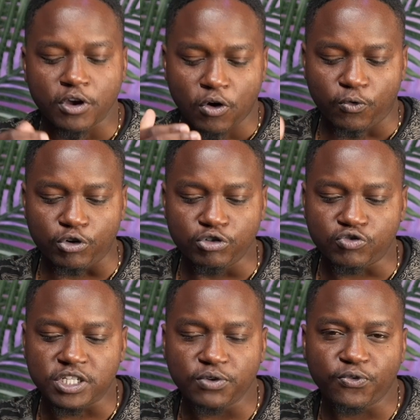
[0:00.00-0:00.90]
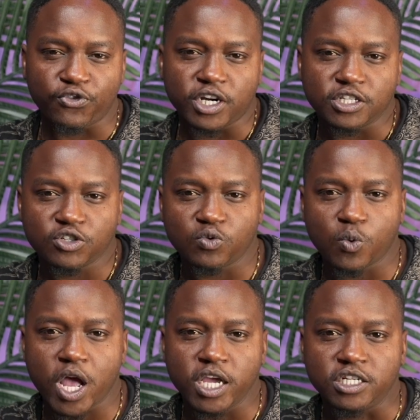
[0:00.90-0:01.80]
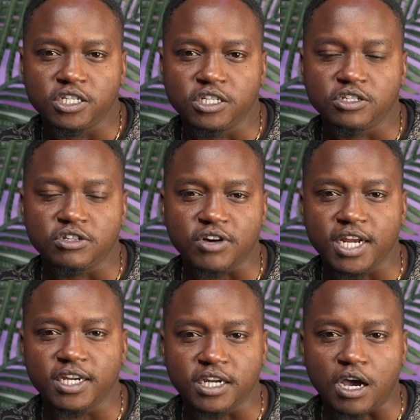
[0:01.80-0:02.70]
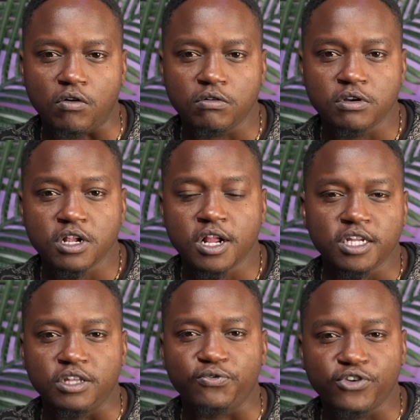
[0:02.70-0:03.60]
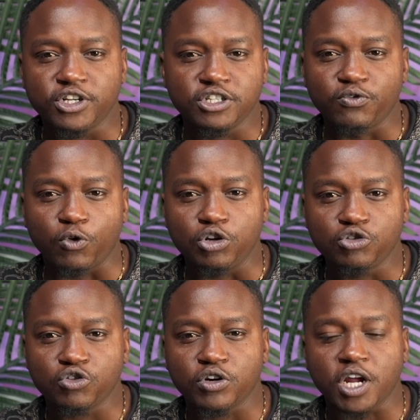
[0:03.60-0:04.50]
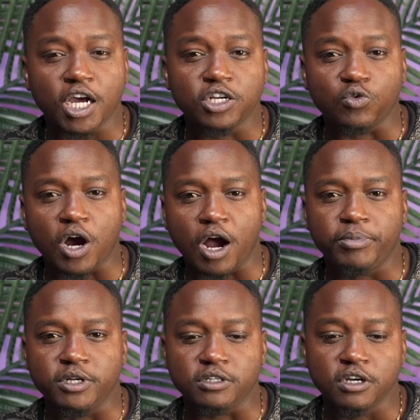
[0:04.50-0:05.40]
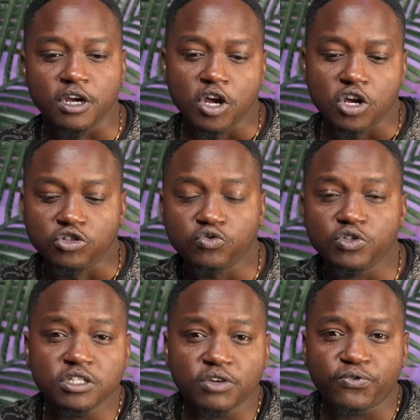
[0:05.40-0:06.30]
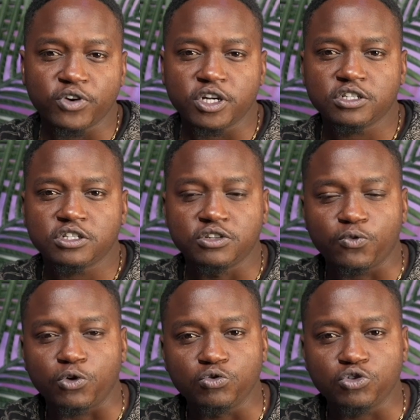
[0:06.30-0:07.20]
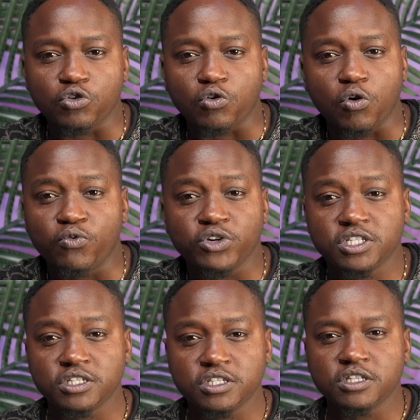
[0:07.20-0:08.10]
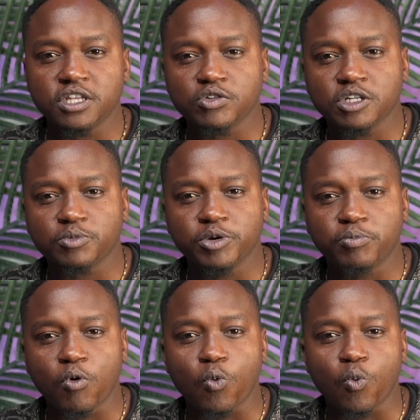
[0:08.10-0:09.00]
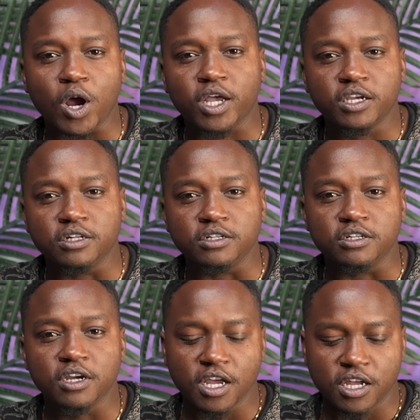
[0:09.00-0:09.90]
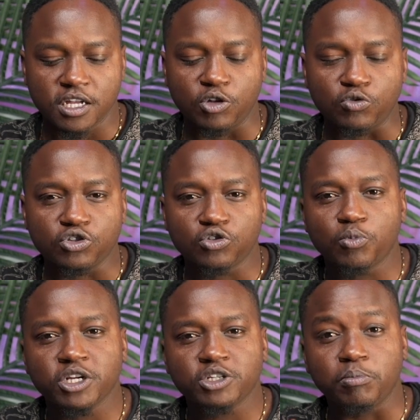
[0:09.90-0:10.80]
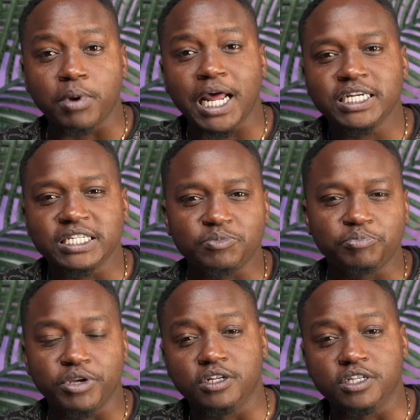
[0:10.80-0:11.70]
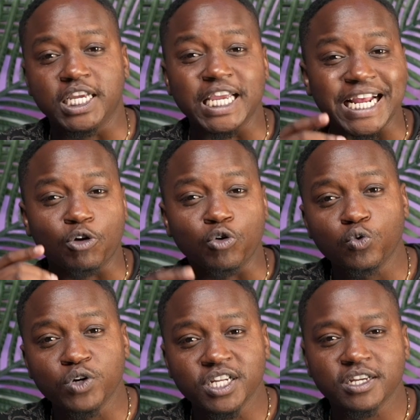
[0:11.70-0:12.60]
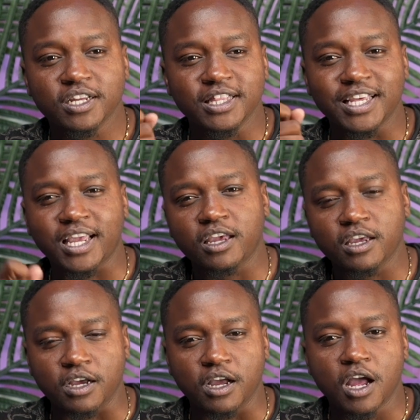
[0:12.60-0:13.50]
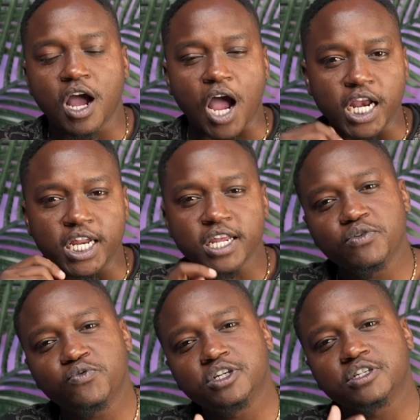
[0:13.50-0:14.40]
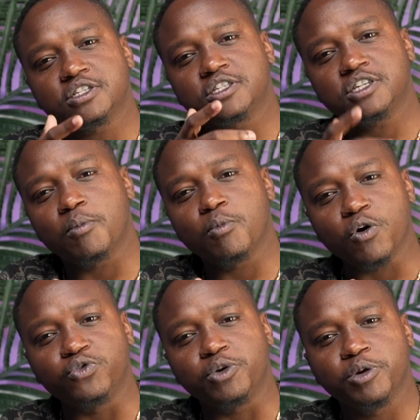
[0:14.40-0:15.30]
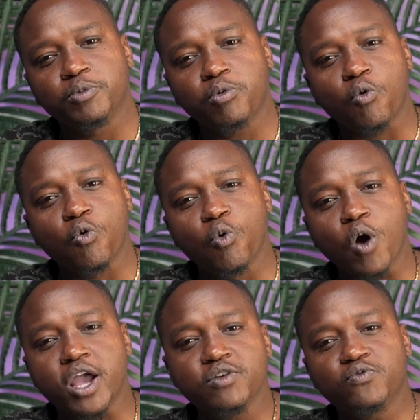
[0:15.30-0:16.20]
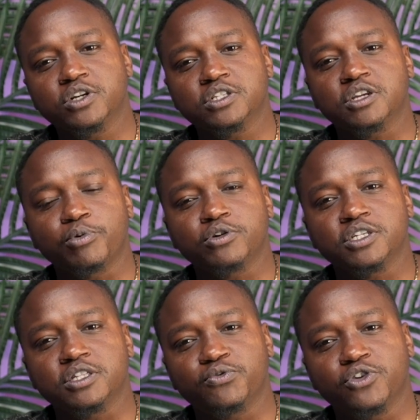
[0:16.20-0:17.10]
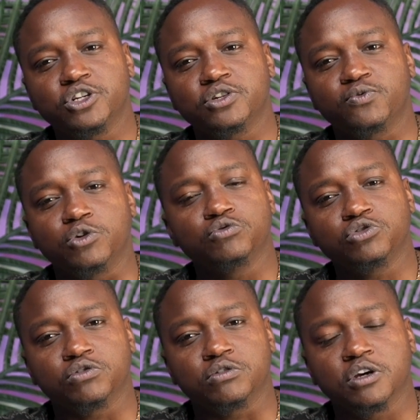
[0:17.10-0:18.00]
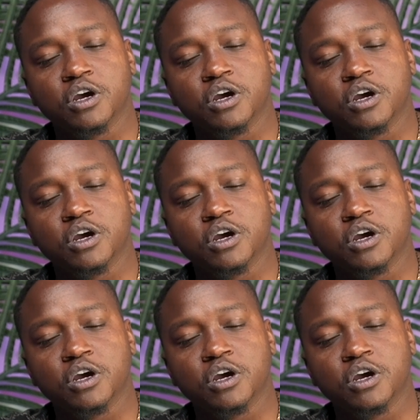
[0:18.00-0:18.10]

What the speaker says: For you to see France where it is right now, the French Revolution had to happen. During the French Revolution, over 16,000 people were killed. There was so much blood spilled, including the king and even some of the people who were even supporting the French Revolution.